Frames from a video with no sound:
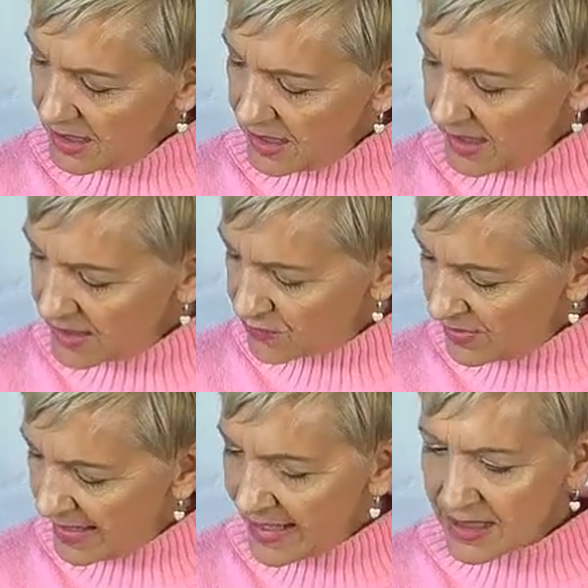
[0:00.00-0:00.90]
It's
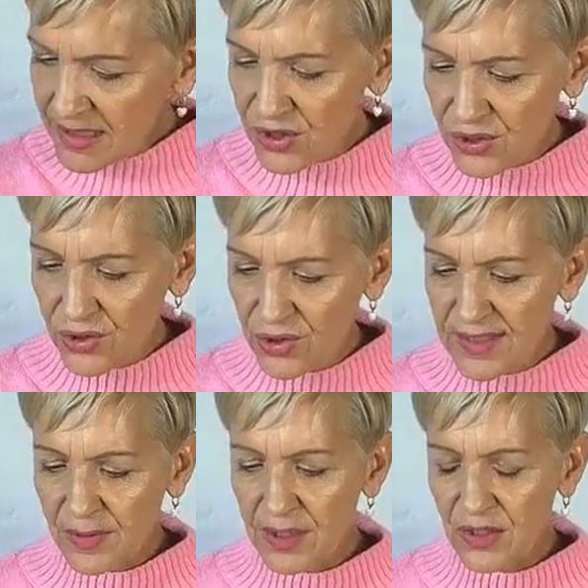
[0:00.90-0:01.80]
related to
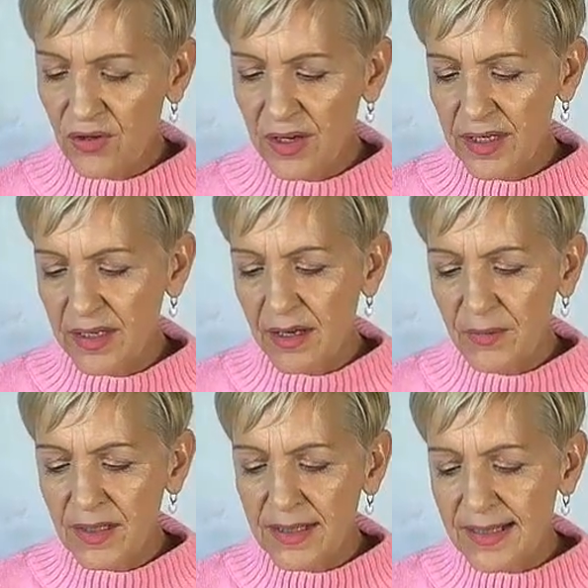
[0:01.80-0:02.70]
somebody trying to, I'm
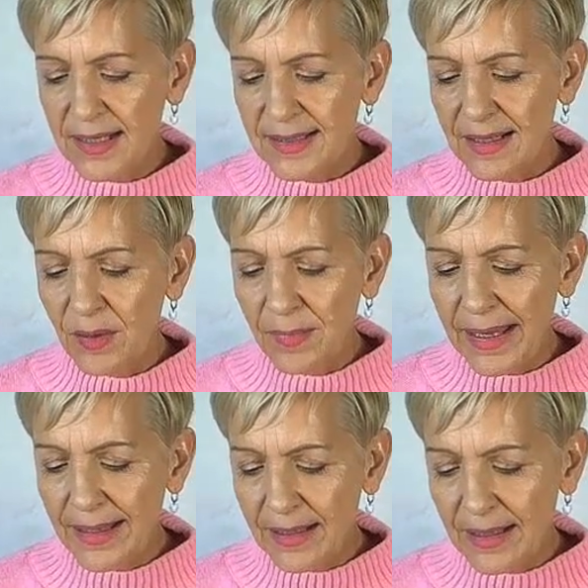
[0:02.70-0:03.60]
going to say someone
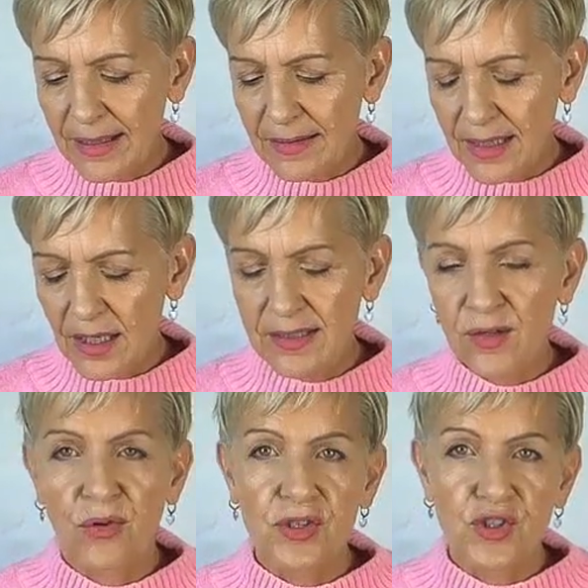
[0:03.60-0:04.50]
may, that has
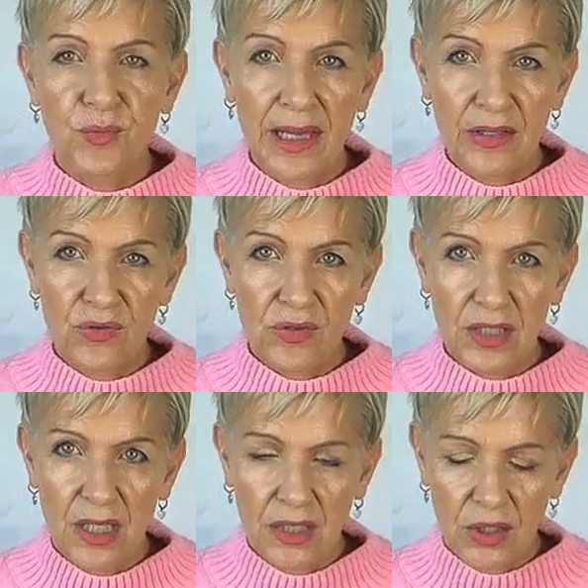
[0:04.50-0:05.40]
crossed your
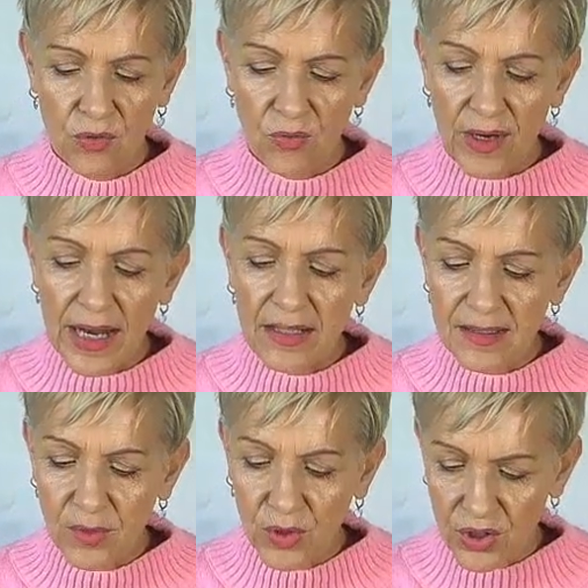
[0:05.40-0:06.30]
boundary and created
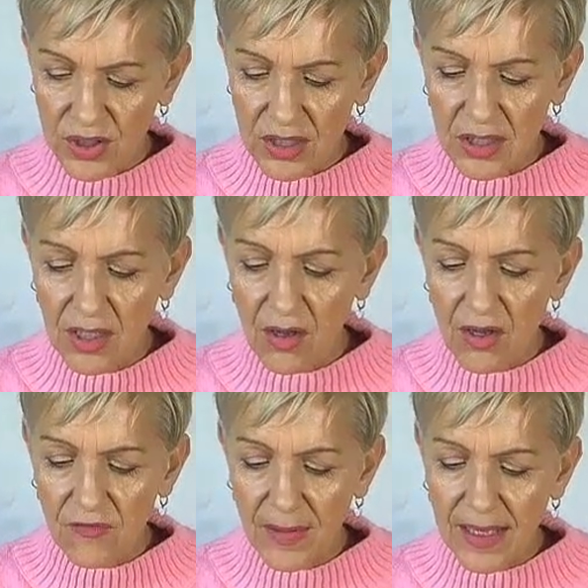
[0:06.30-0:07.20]
some hurt in your
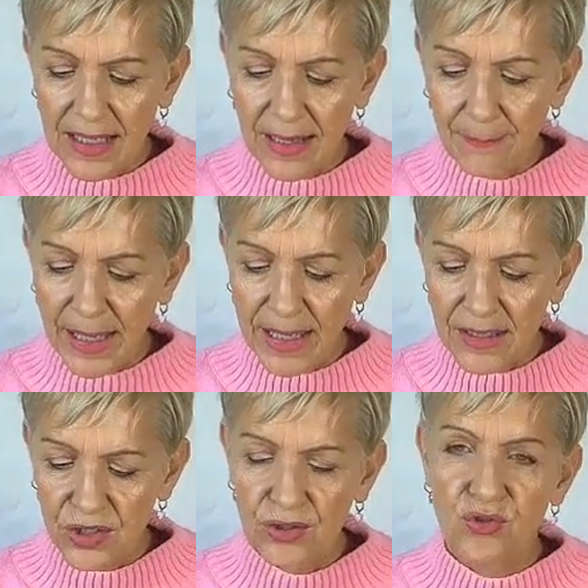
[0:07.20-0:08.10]
life may come
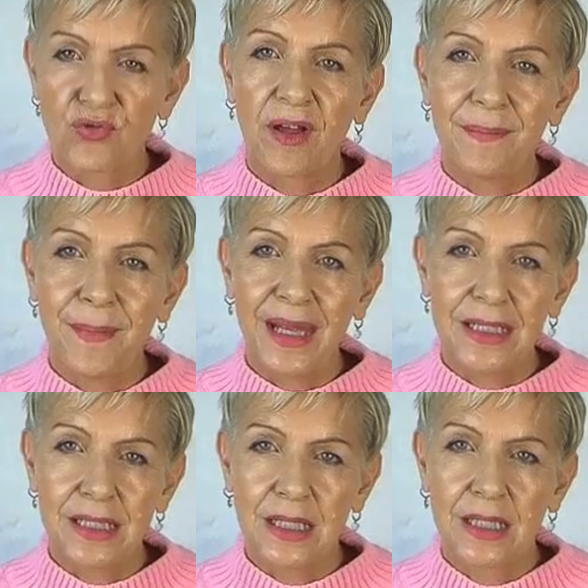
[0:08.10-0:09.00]
back to you to try and
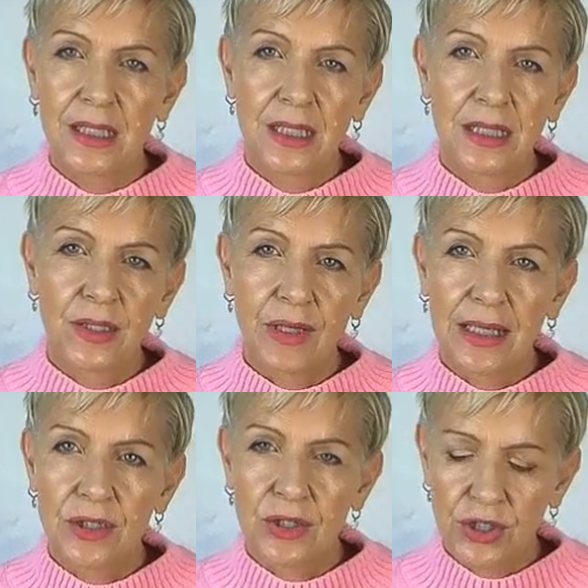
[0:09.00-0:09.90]
mend the
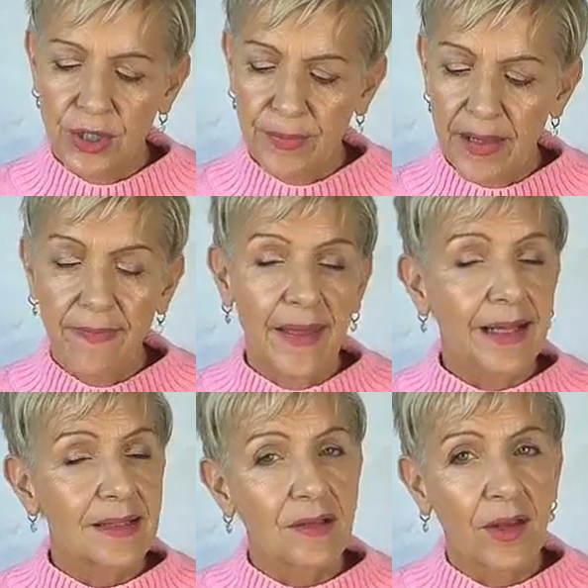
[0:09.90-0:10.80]
relationship. And
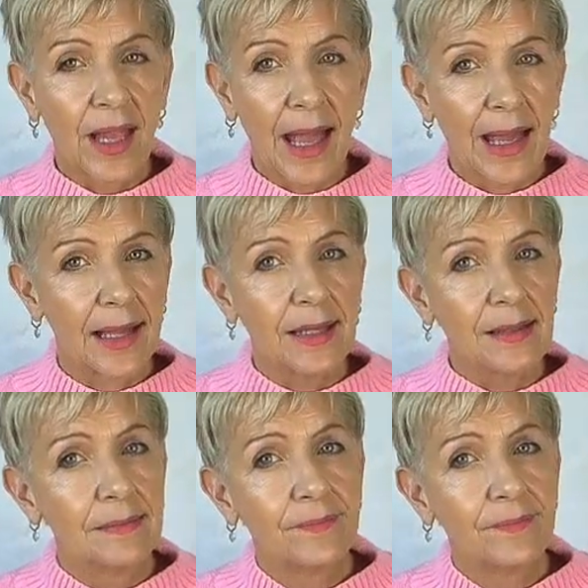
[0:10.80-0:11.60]
that's okay.